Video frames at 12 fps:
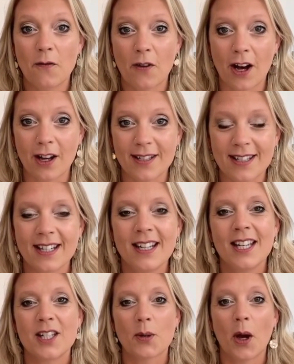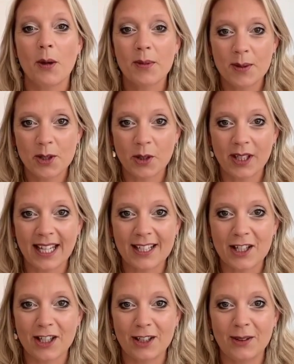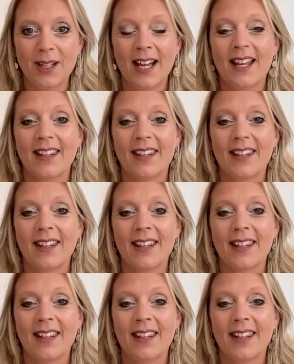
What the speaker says: fast. So I hope you enjoy that too.